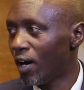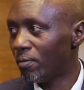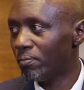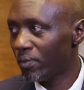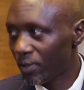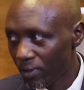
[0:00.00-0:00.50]

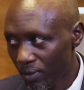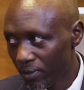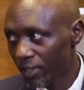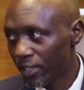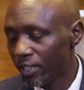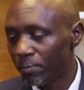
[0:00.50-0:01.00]
are
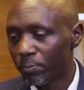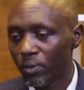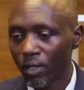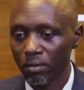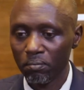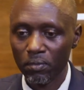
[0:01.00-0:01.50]
already
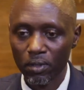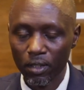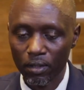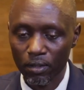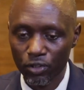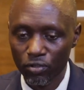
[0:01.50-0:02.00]

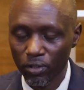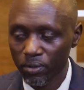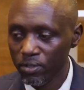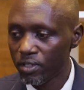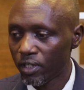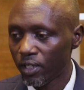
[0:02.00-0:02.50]

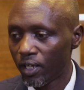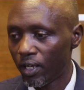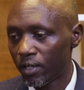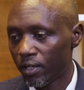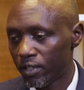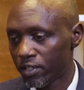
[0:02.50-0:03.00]
introducing
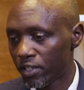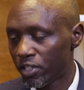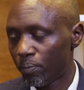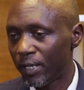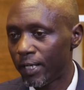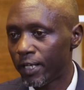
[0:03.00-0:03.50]
mm-hmm.
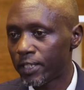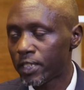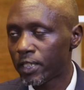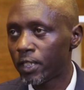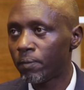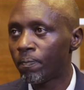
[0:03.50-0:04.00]
Such a
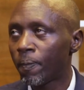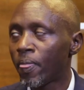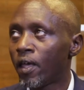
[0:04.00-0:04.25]
penalty.